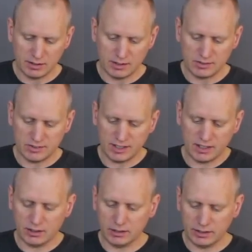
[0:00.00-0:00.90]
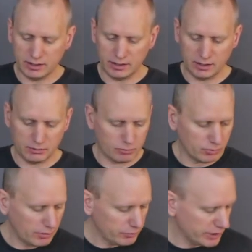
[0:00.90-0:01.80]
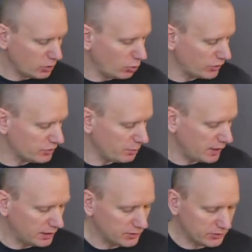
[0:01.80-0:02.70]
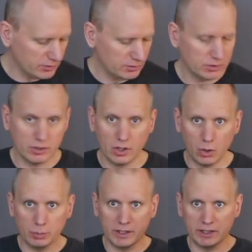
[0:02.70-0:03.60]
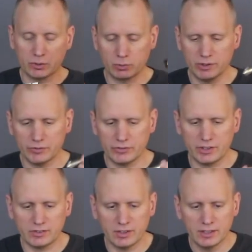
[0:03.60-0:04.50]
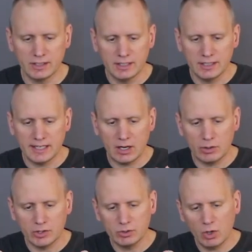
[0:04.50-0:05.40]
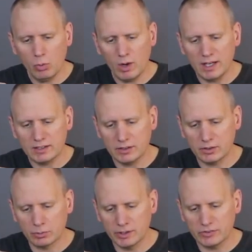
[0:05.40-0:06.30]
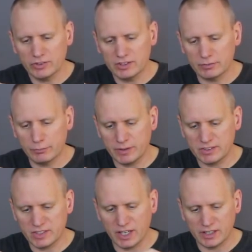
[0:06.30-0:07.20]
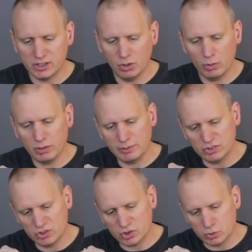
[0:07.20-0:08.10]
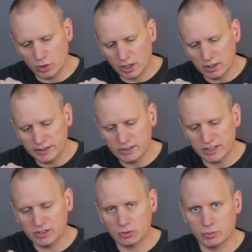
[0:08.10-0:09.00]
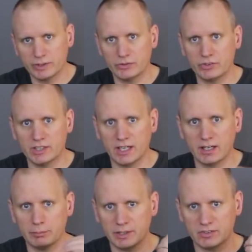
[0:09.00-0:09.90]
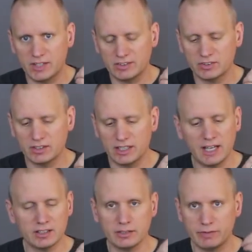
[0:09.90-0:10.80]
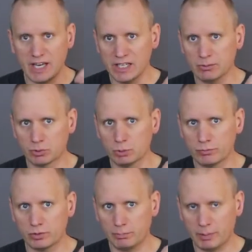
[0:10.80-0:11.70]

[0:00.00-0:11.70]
until it roughly corresponds to the opening in the reel seat. Now, you don't want the reel seat to fit tight. You don't want to be struggling to get the reel seat on because that's going to not leave any room for